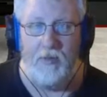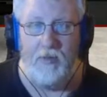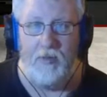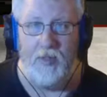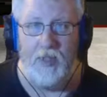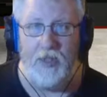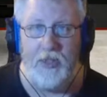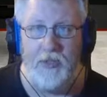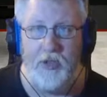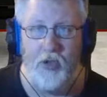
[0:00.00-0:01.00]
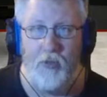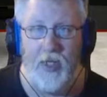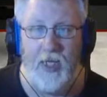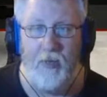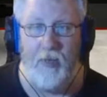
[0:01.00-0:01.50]
Now this shot
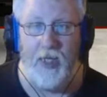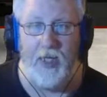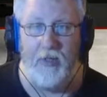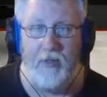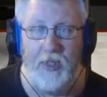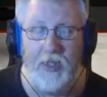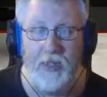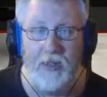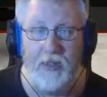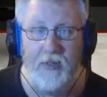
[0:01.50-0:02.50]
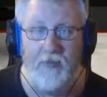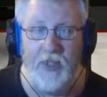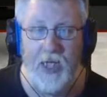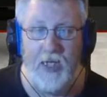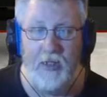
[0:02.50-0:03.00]
by Albinario needs a sort of
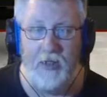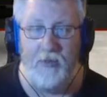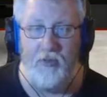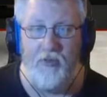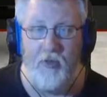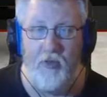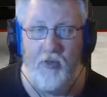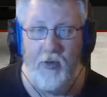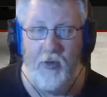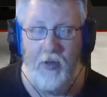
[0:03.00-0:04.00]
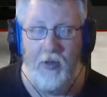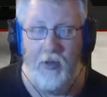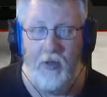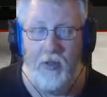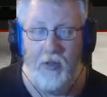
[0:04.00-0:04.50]
gentle draw
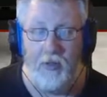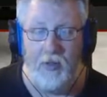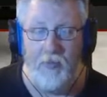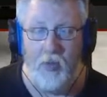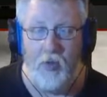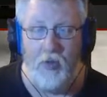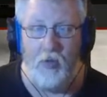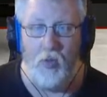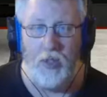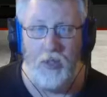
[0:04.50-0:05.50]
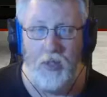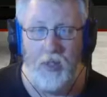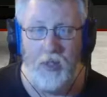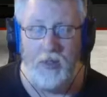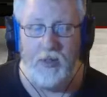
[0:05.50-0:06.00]
to pot the 1
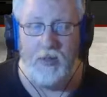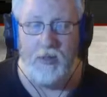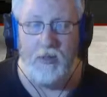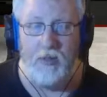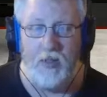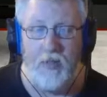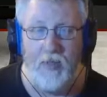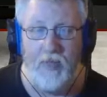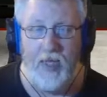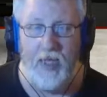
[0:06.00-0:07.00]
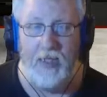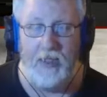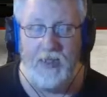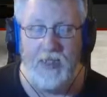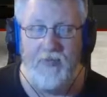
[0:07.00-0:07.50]
and to come in behind the
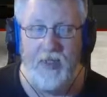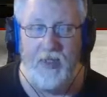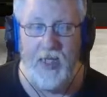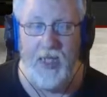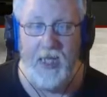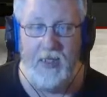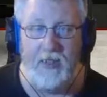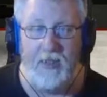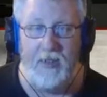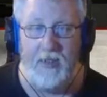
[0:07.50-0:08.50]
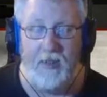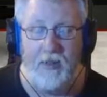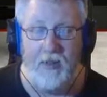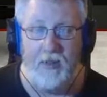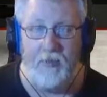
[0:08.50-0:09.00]
7 and the 8
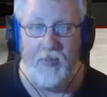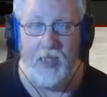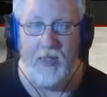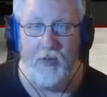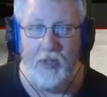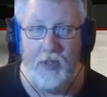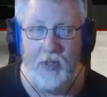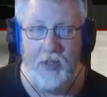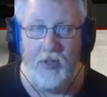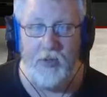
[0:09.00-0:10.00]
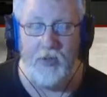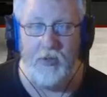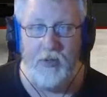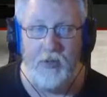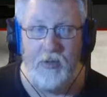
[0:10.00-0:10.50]
to play onto the 2.
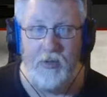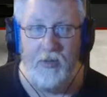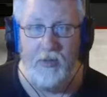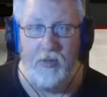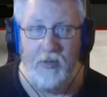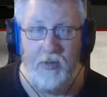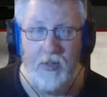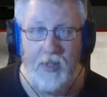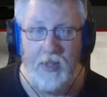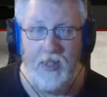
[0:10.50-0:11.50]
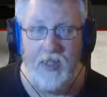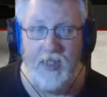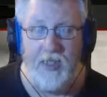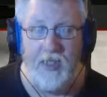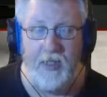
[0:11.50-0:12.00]
He needs to
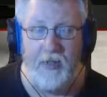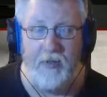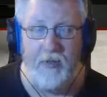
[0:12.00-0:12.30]
dig down.